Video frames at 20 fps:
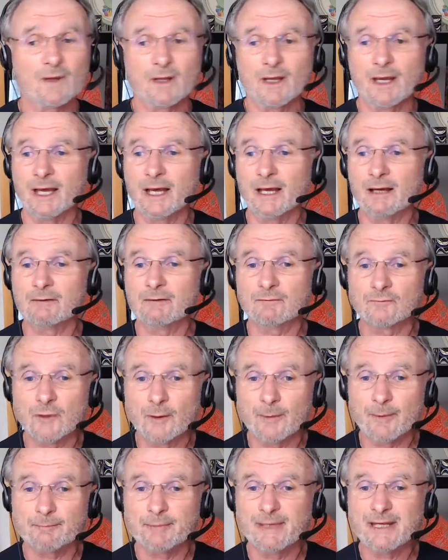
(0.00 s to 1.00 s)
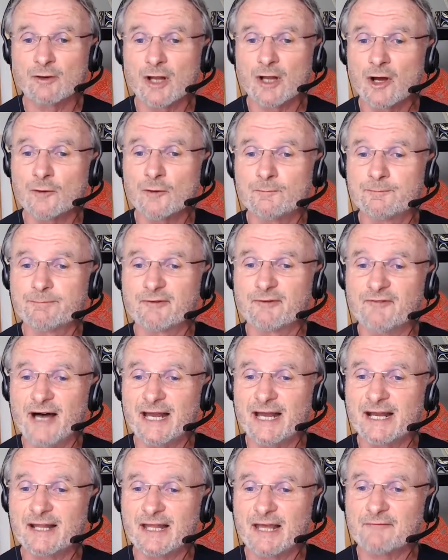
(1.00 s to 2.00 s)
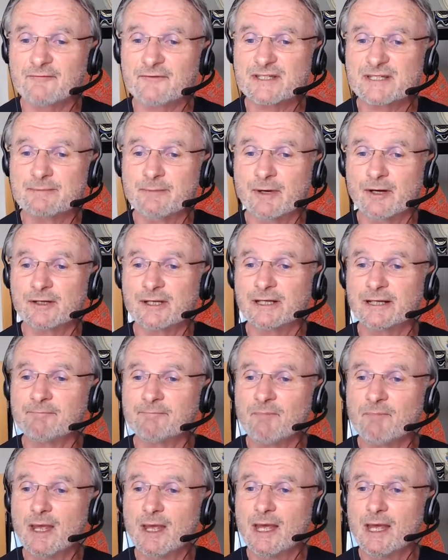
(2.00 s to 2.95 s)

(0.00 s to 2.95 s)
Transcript: Uh, Robert Beaglehole provided that for smoking,